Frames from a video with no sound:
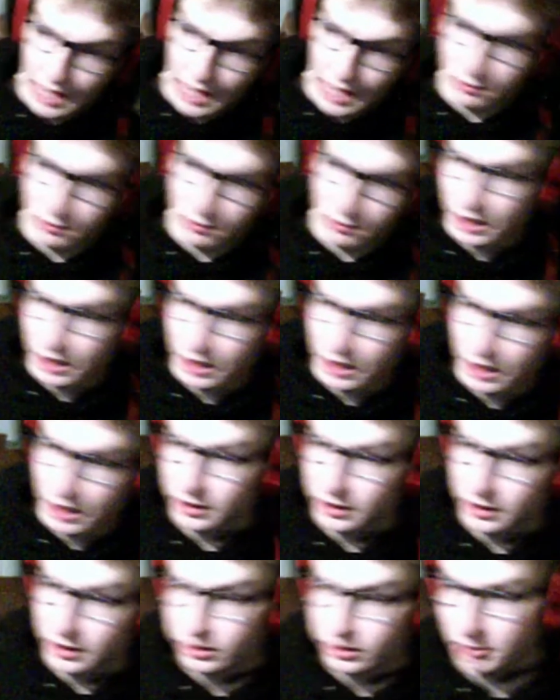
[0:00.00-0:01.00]
I need to
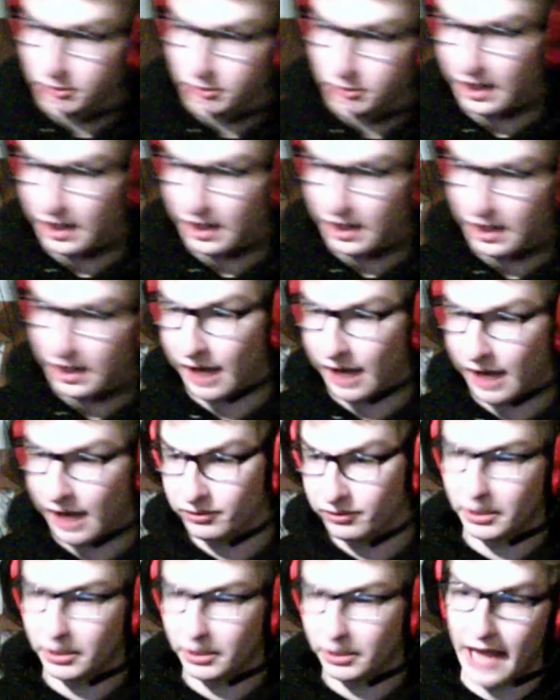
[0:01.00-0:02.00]
make everybody
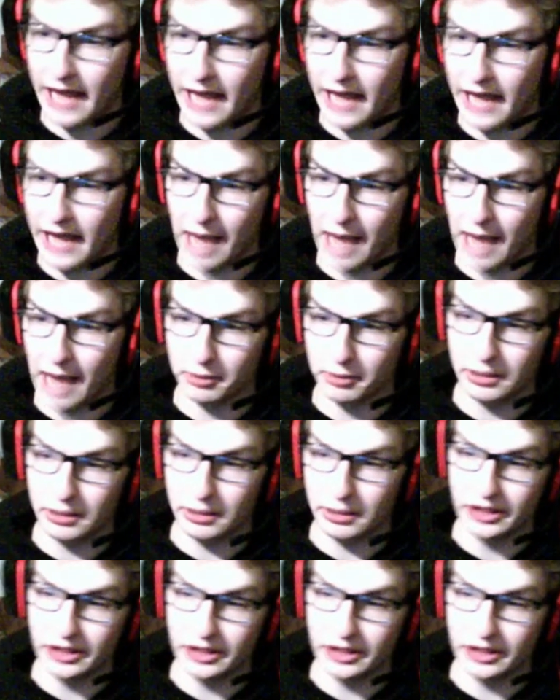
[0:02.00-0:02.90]
happy, because